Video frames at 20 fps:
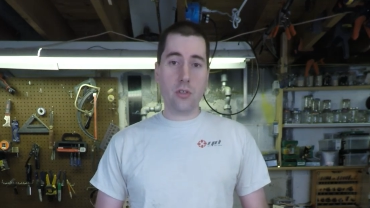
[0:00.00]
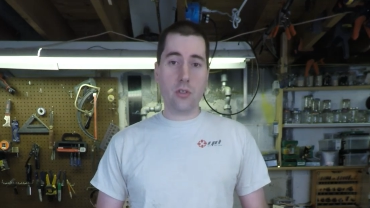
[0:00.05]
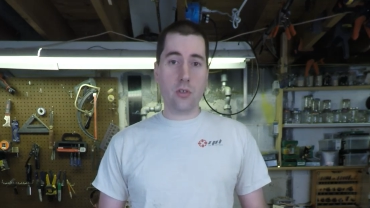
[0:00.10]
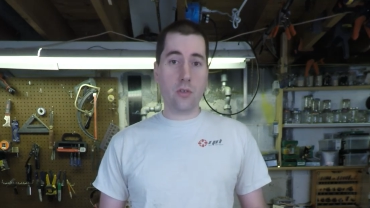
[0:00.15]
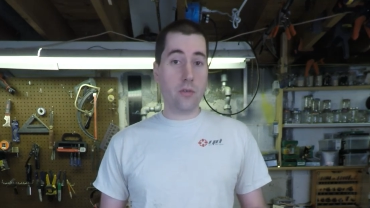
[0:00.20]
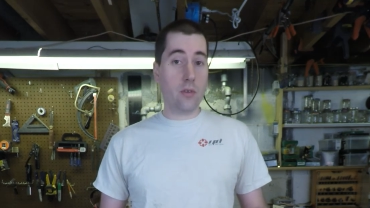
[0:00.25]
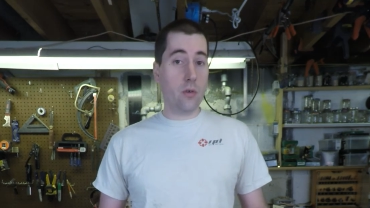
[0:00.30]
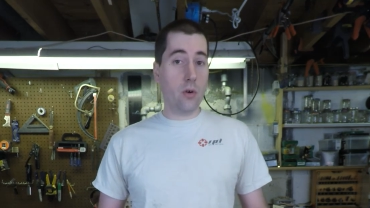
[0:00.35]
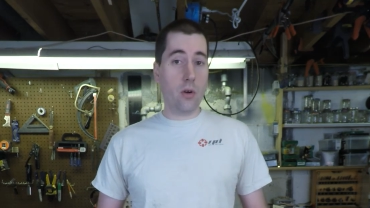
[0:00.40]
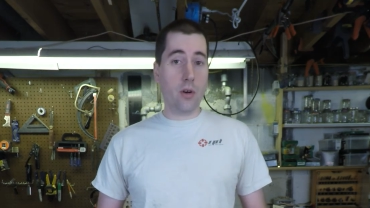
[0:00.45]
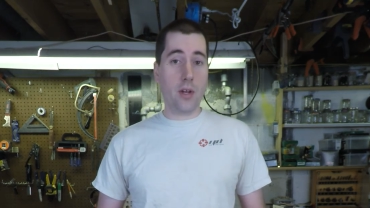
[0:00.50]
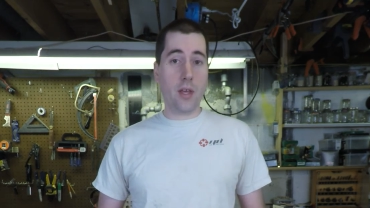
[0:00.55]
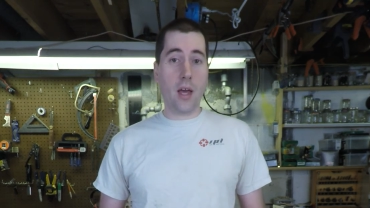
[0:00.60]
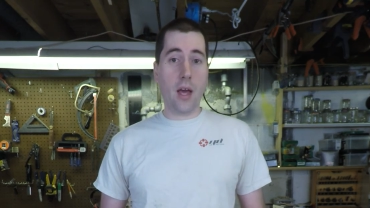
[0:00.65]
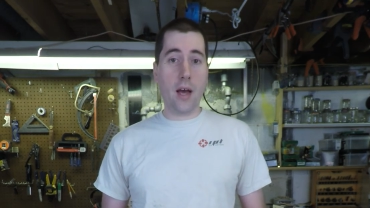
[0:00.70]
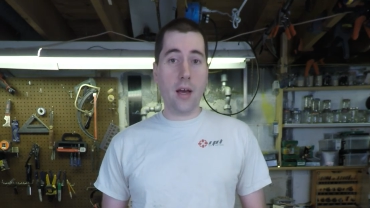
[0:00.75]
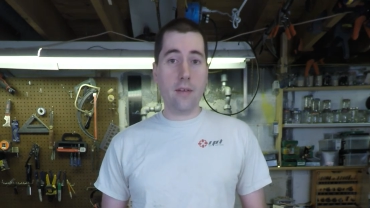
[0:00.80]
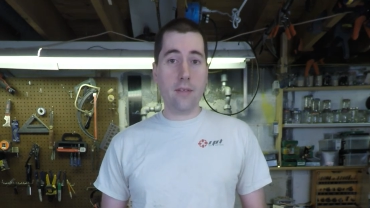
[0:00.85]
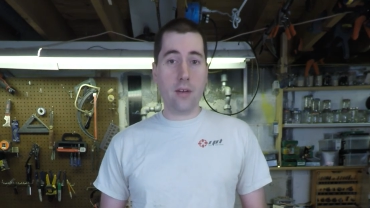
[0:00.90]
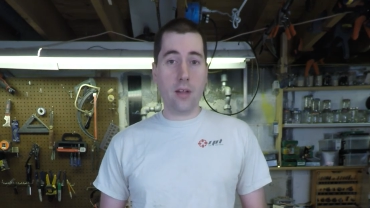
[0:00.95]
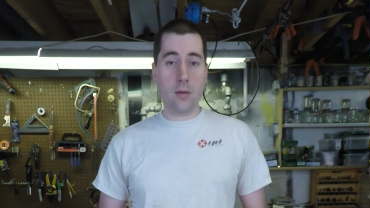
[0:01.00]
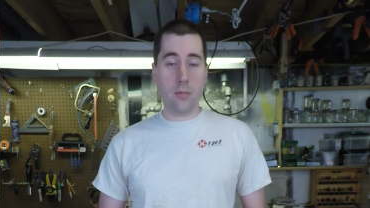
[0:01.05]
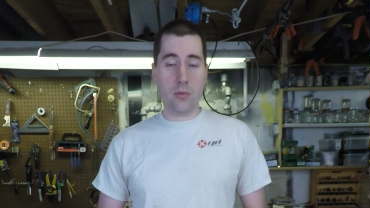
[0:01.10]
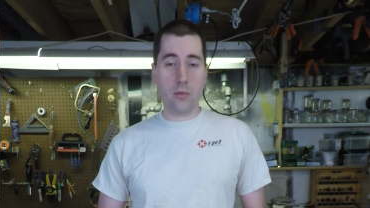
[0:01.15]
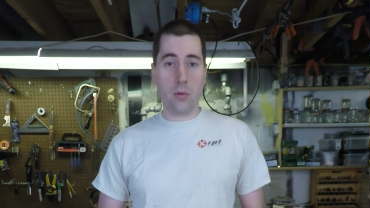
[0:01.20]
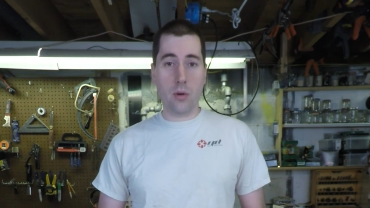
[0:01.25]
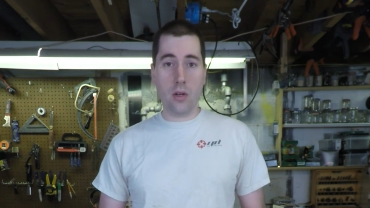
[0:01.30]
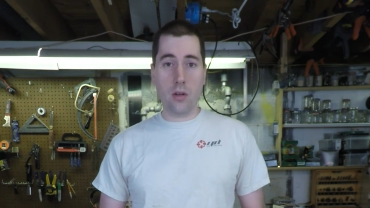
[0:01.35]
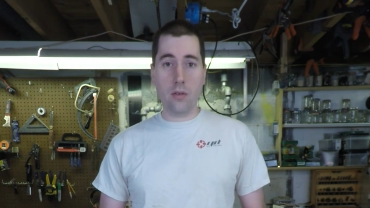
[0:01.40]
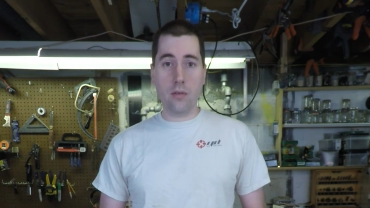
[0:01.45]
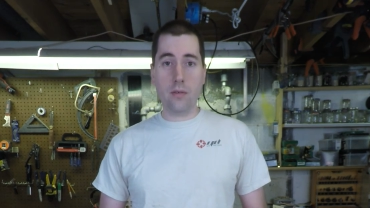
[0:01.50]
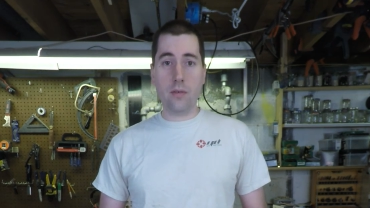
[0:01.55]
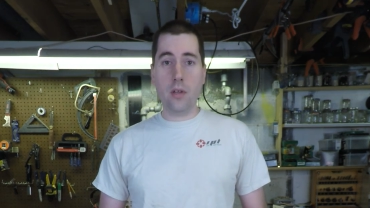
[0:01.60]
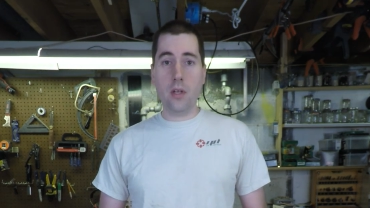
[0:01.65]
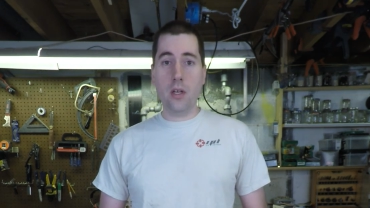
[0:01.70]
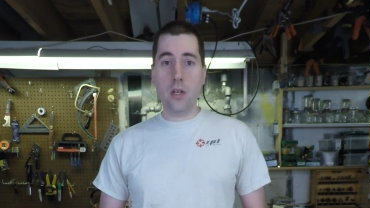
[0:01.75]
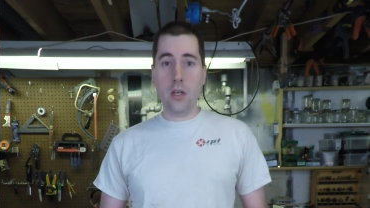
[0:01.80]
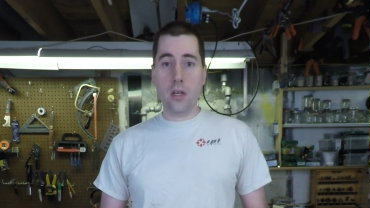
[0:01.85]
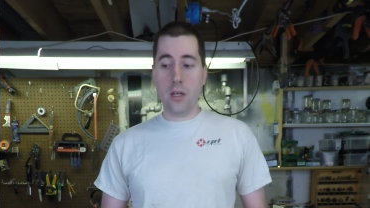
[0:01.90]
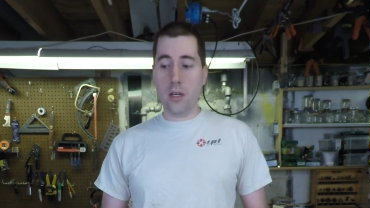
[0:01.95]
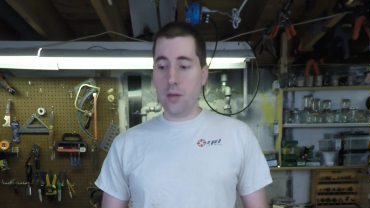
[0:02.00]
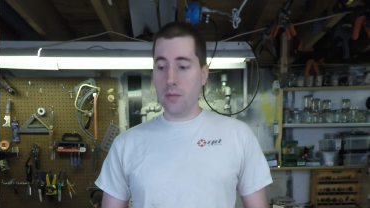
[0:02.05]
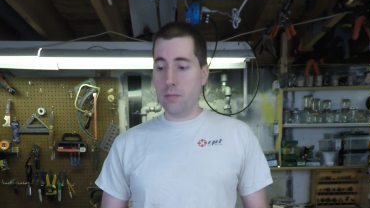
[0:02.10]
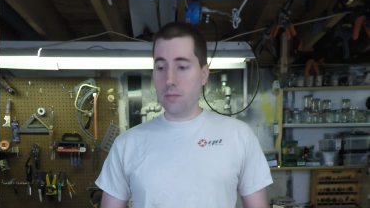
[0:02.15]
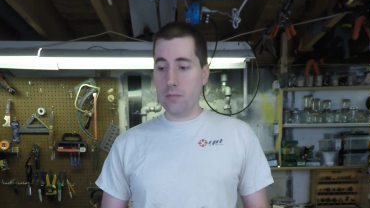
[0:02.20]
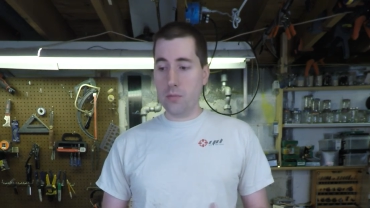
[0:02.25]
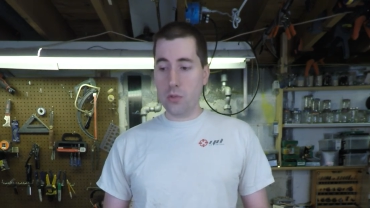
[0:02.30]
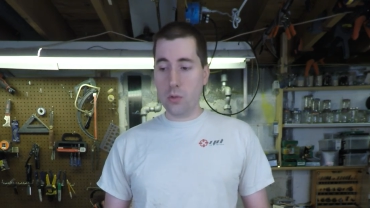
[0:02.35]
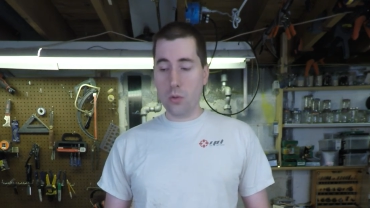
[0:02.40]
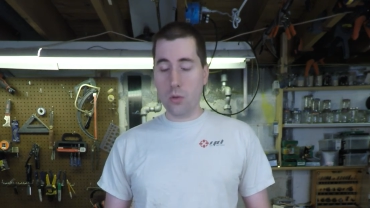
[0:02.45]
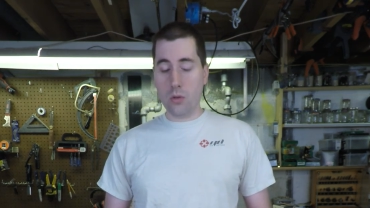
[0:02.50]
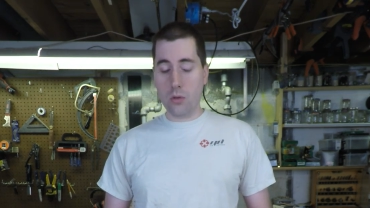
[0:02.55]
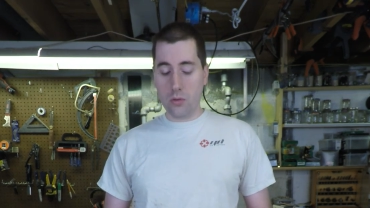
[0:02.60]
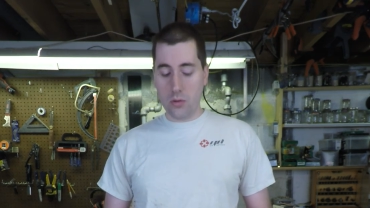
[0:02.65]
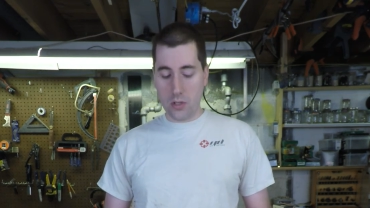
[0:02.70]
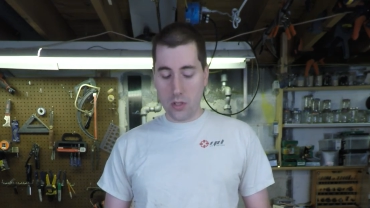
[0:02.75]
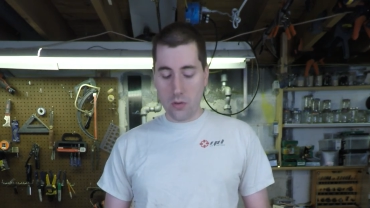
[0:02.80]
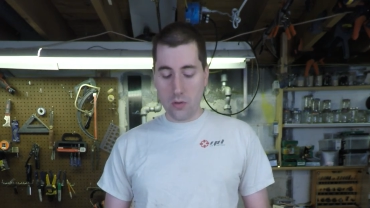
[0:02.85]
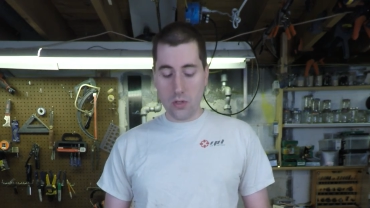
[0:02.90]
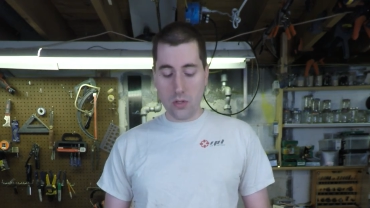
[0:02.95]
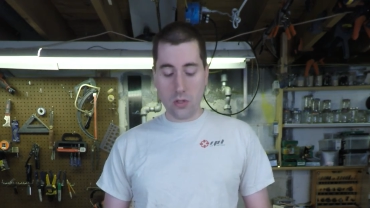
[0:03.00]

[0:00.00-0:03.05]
so if you already have an M12 tool that